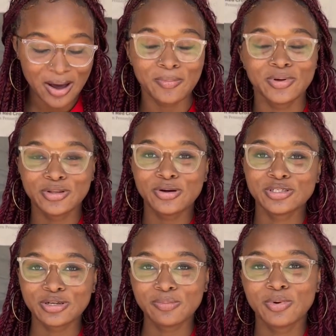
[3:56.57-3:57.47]
But those
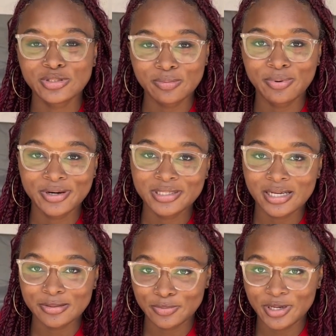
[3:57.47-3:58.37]
are the most important
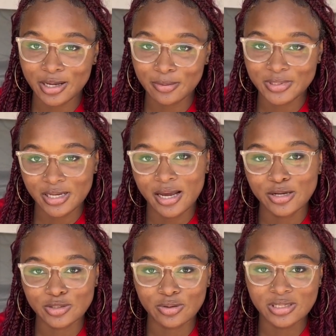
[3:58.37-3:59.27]
steps when it comes to
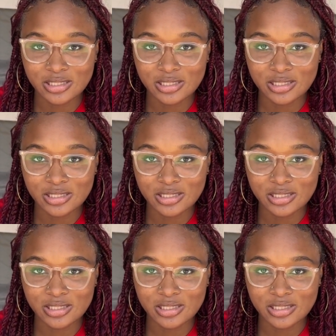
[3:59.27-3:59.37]
hands-only